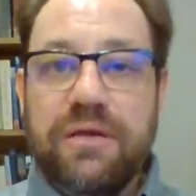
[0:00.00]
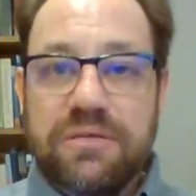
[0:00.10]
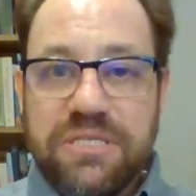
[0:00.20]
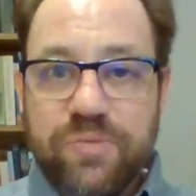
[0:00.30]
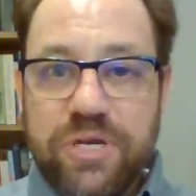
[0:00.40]

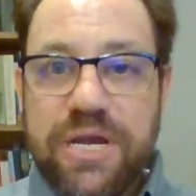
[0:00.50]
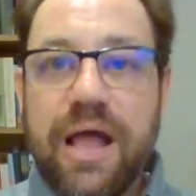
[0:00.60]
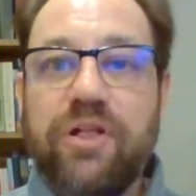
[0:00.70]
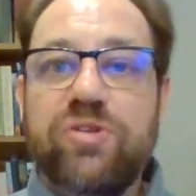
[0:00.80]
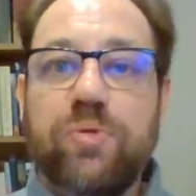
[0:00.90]
someone
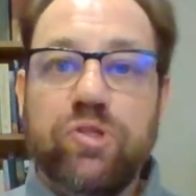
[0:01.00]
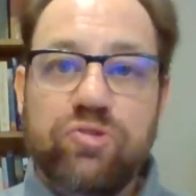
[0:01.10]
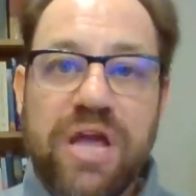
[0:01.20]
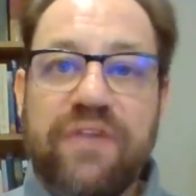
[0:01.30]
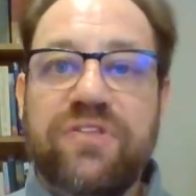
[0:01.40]
knowledgeable
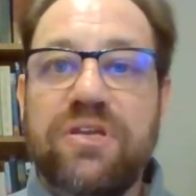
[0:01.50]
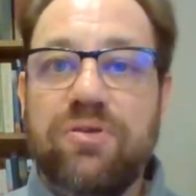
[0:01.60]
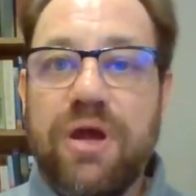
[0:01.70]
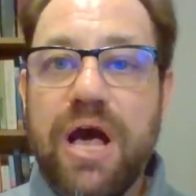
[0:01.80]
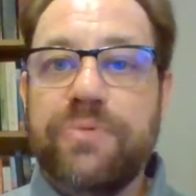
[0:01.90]
drafting
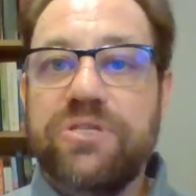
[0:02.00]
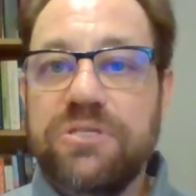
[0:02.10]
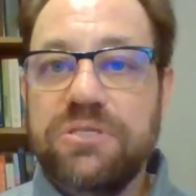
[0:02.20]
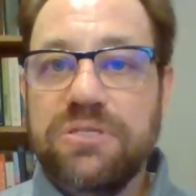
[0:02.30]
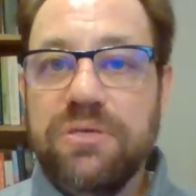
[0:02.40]
your
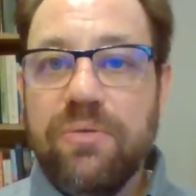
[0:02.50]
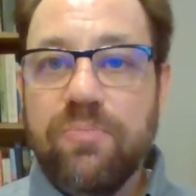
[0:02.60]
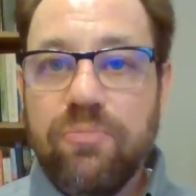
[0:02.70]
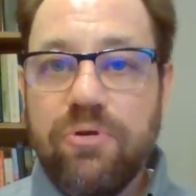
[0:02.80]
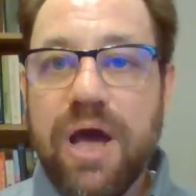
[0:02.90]
options
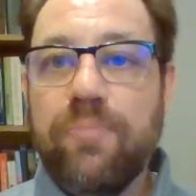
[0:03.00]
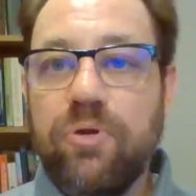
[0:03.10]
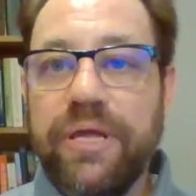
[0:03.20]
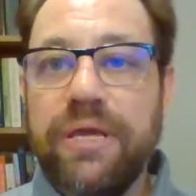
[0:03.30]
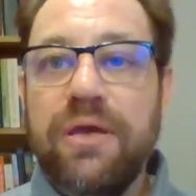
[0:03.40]

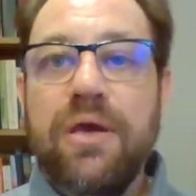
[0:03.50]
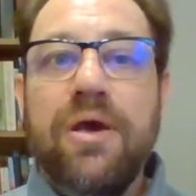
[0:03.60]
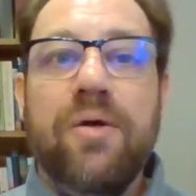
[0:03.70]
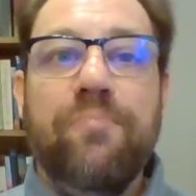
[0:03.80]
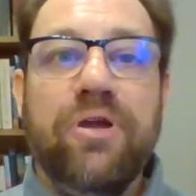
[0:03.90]
properly,
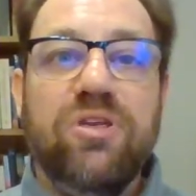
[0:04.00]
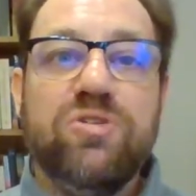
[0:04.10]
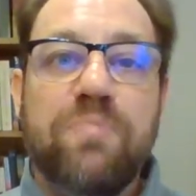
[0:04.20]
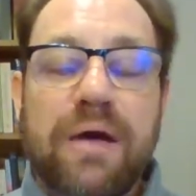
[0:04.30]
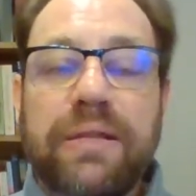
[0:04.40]
but you
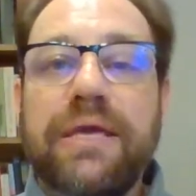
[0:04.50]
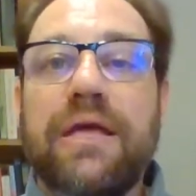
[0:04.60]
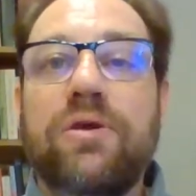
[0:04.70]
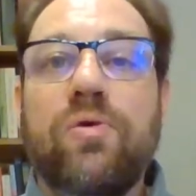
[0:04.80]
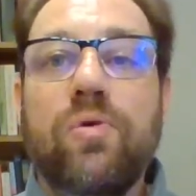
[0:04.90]
should probably
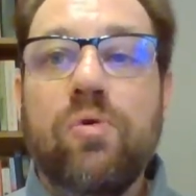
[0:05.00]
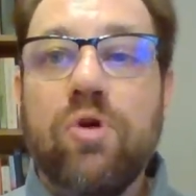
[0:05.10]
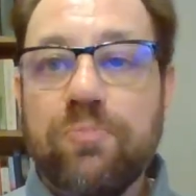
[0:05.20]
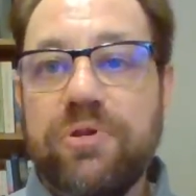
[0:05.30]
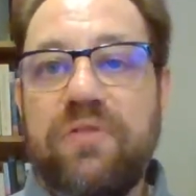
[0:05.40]
get
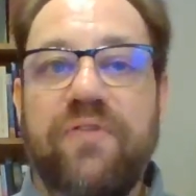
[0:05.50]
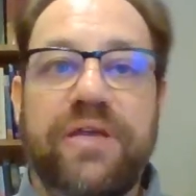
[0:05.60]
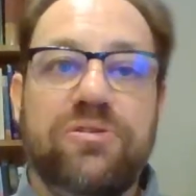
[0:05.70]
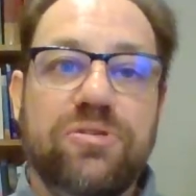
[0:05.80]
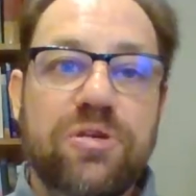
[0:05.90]
corporate
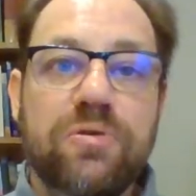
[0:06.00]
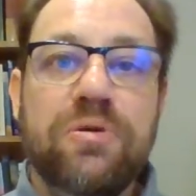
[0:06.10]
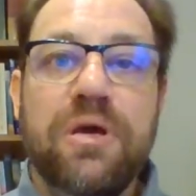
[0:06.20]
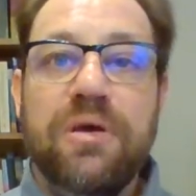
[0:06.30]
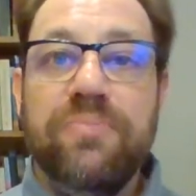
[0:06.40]
advice
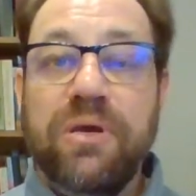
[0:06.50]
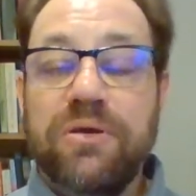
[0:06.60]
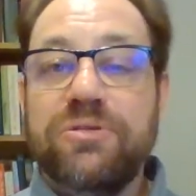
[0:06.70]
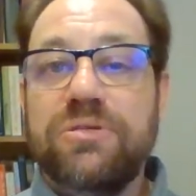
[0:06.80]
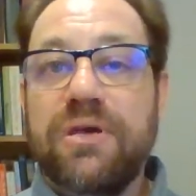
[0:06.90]
too,
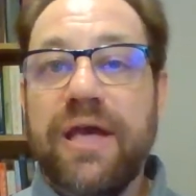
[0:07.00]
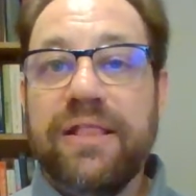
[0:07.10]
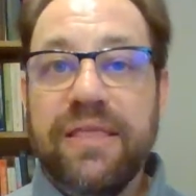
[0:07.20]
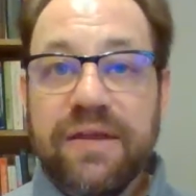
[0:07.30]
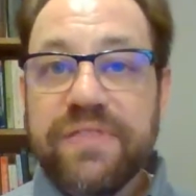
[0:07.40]
because
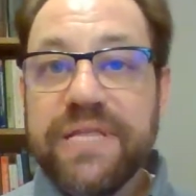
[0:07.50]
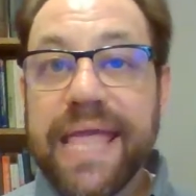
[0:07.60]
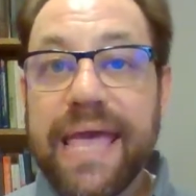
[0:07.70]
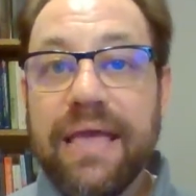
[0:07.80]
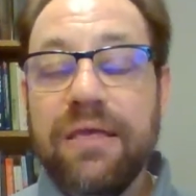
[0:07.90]
at the end of the
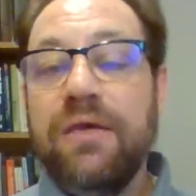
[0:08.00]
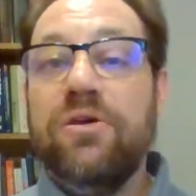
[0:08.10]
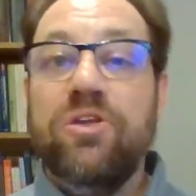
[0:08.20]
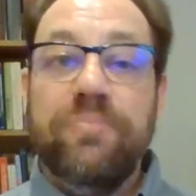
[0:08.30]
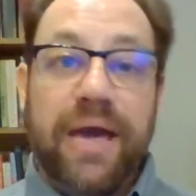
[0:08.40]
day,
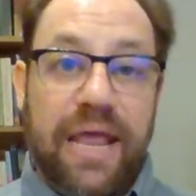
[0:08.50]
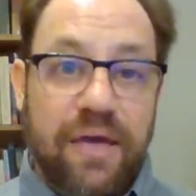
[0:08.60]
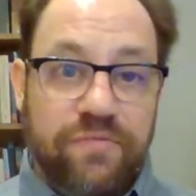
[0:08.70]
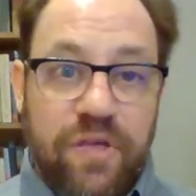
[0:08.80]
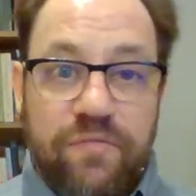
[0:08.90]
you might
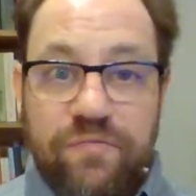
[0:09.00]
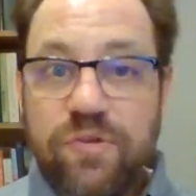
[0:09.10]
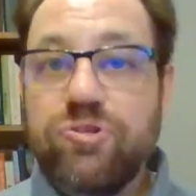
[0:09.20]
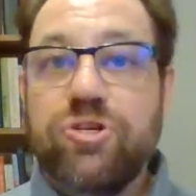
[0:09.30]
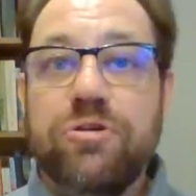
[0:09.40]
have
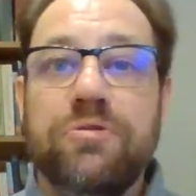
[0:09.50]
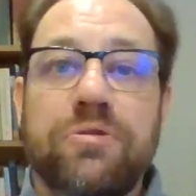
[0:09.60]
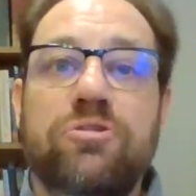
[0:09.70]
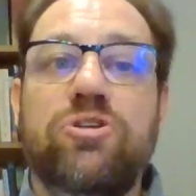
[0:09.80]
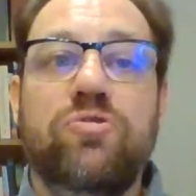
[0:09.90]
future
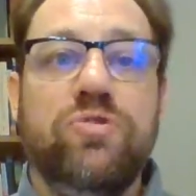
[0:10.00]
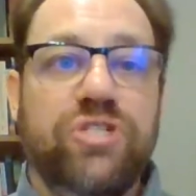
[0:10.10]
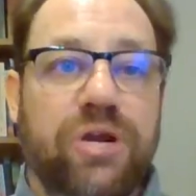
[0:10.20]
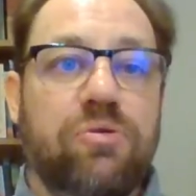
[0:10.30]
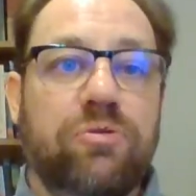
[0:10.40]
new
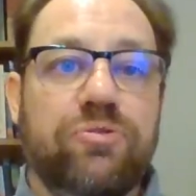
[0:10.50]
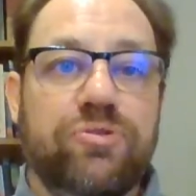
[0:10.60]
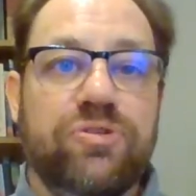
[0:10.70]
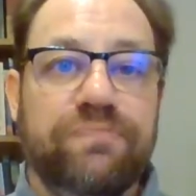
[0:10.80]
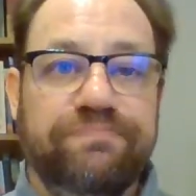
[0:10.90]
shareholders.